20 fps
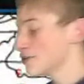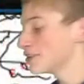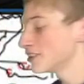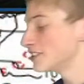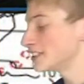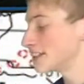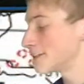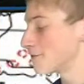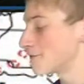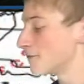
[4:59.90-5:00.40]

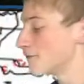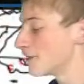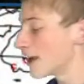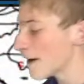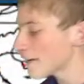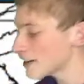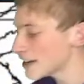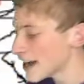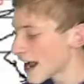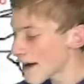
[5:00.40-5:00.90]
see
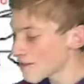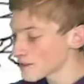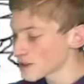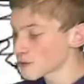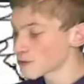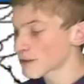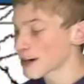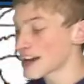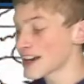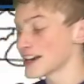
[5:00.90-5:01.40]
very heavy
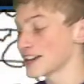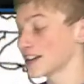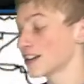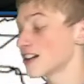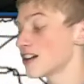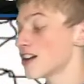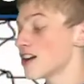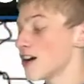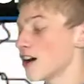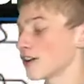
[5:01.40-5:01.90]
rain
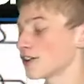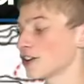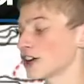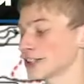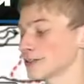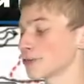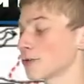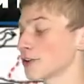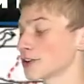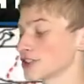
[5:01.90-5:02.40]
across
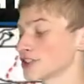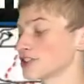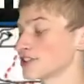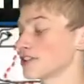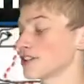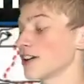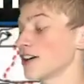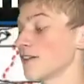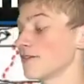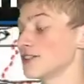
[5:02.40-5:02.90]
portions
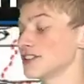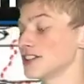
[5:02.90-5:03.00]
of the